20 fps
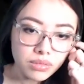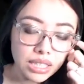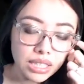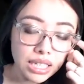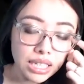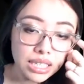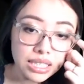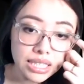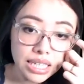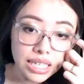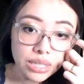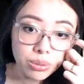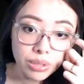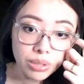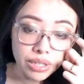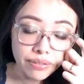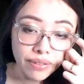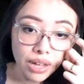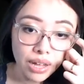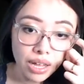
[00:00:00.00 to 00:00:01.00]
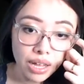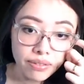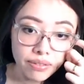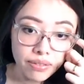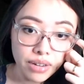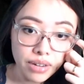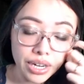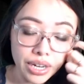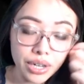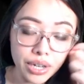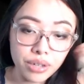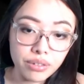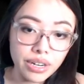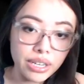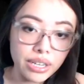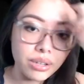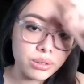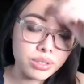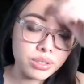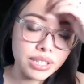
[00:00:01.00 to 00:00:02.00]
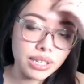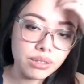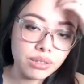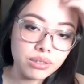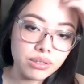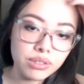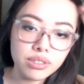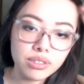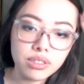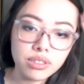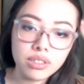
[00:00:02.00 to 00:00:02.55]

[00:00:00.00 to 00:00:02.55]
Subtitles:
Day 25. I hear radio sounds.